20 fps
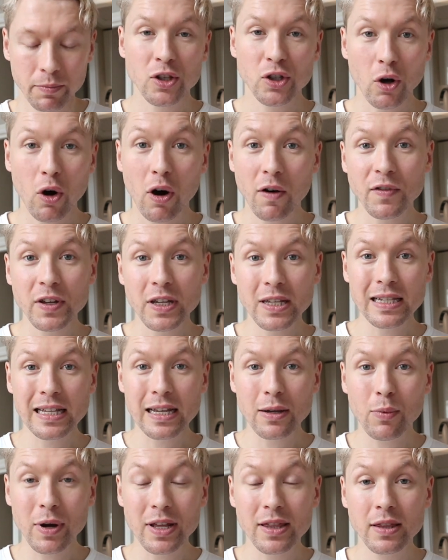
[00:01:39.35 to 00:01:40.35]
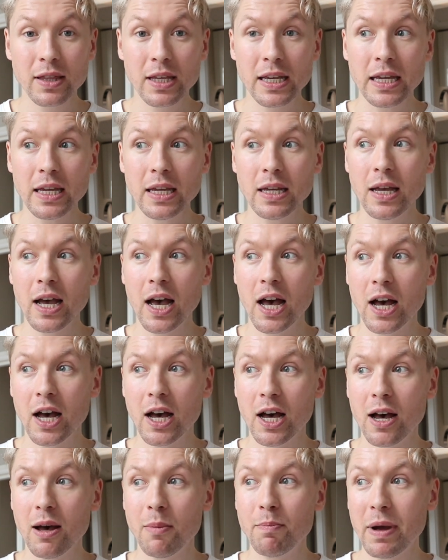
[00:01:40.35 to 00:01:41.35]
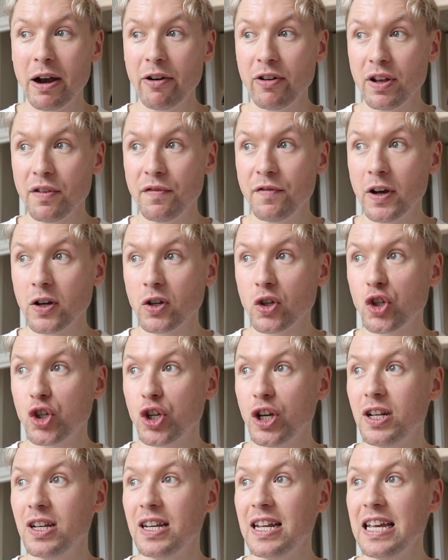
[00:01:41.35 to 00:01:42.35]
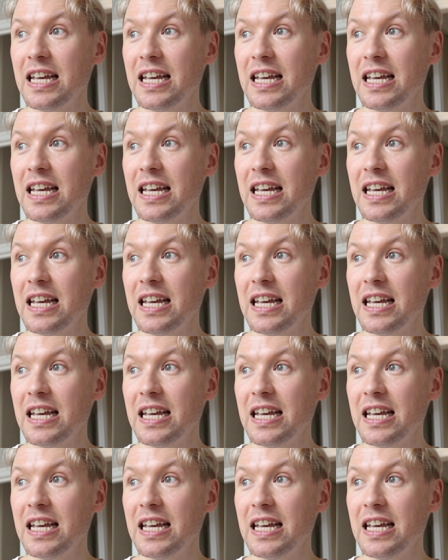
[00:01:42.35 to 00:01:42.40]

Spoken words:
So obviously when the barrier function